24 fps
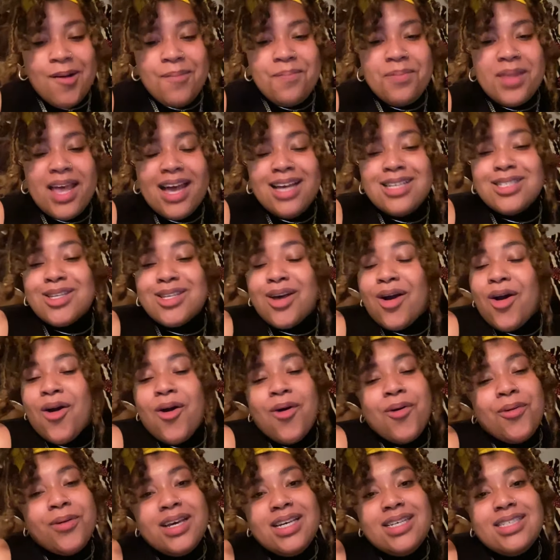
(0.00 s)
As
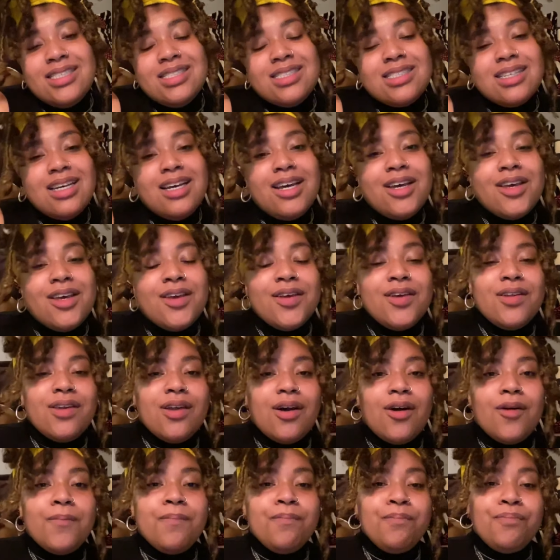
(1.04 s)
always, you
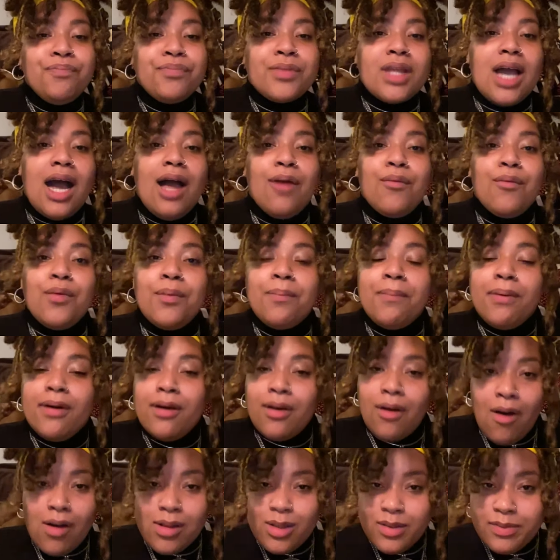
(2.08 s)
know, I will put
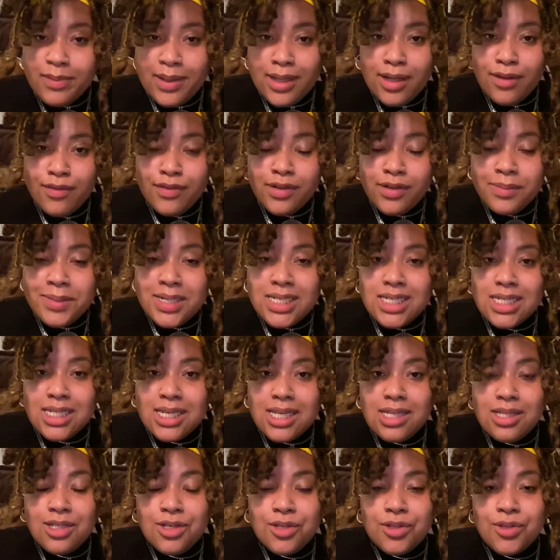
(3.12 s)
all of my information
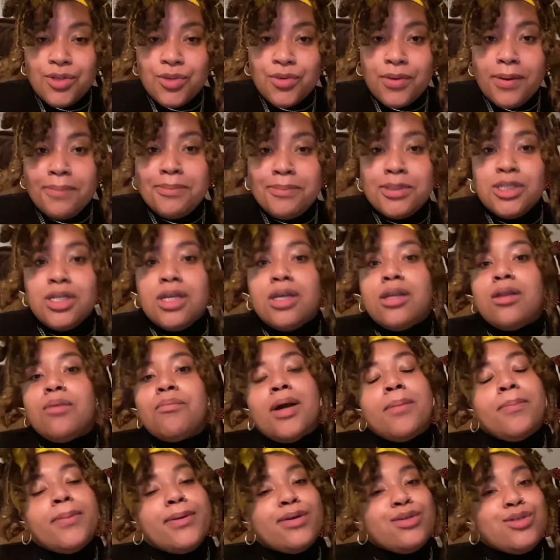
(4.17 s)
in the description. My
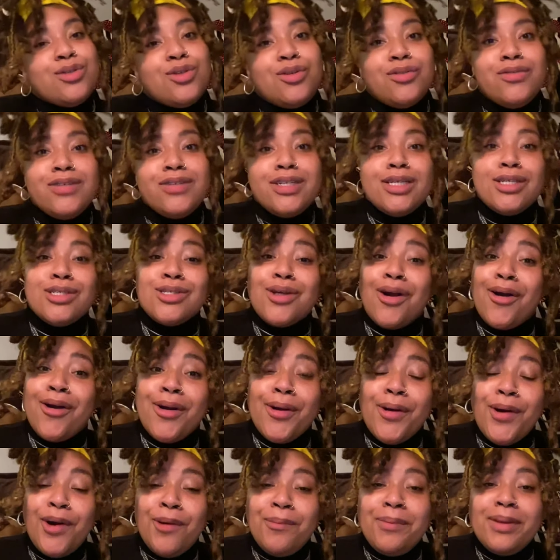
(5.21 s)
personal readings are
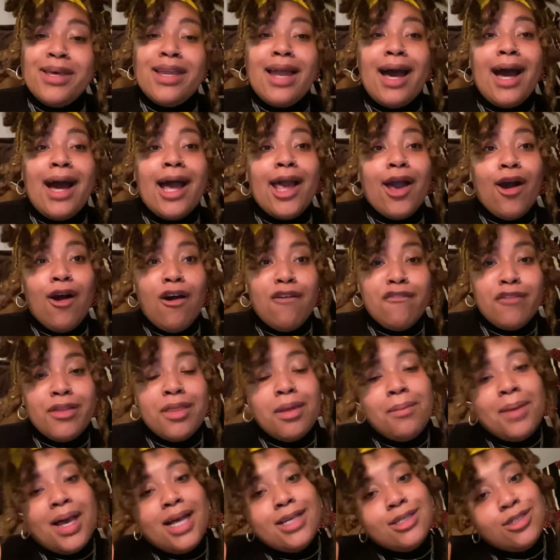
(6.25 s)
open. I offer
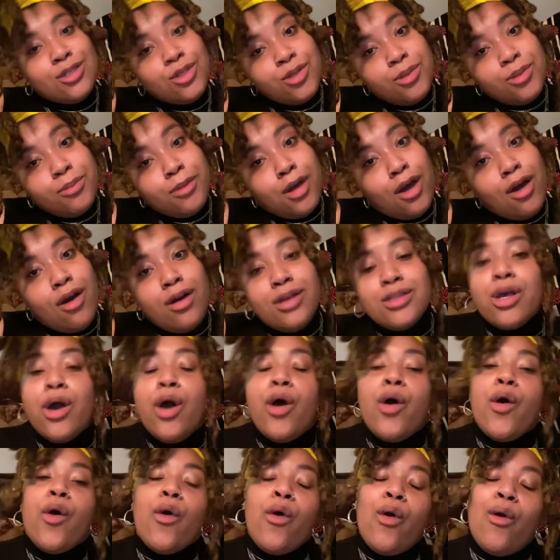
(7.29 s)
them as Zoom calls
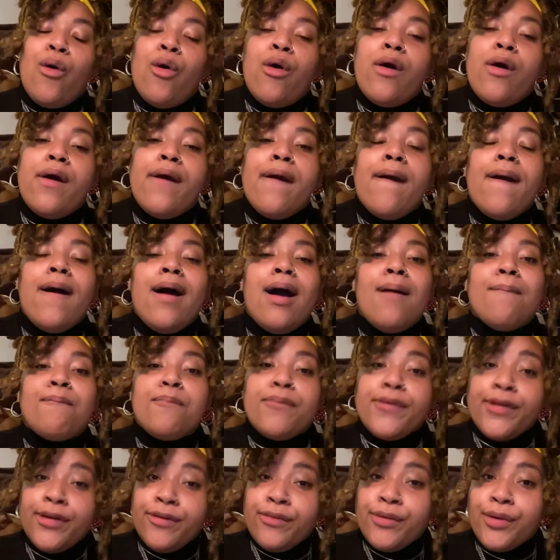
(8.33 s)
or
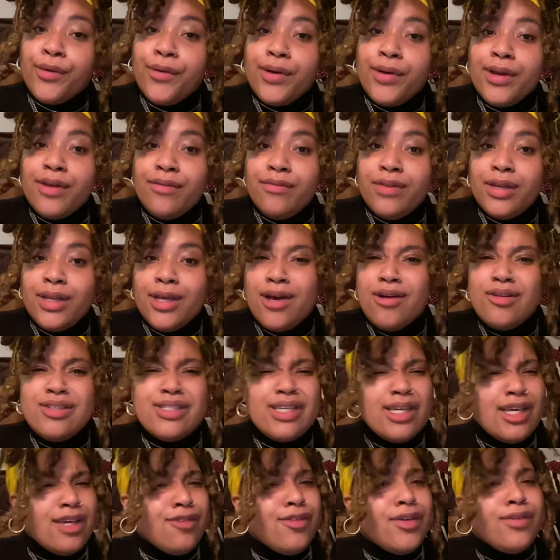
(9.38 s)
pre-recorded videos,
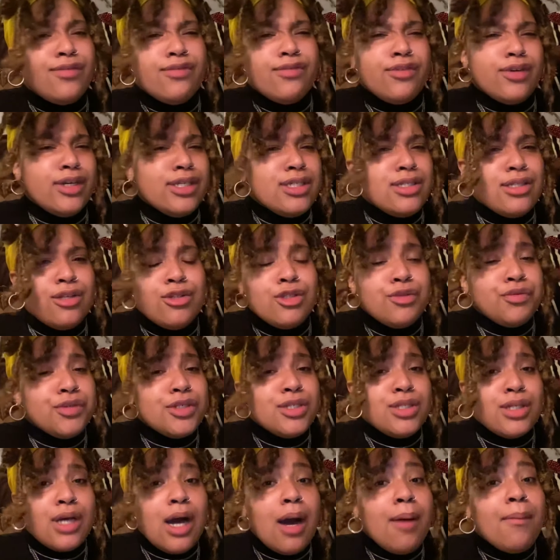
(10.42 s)
even voice notes for
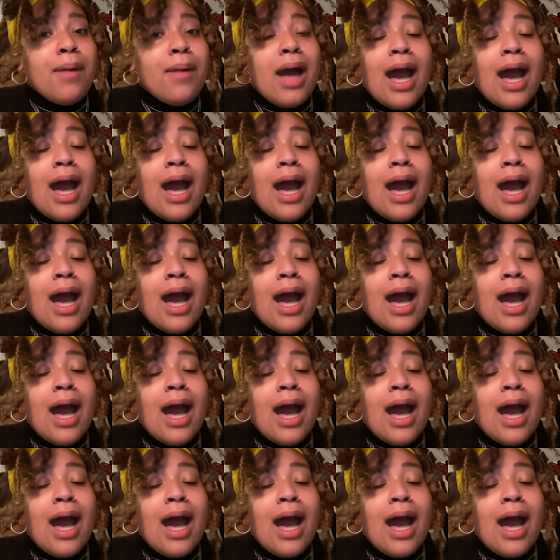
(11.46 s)
some.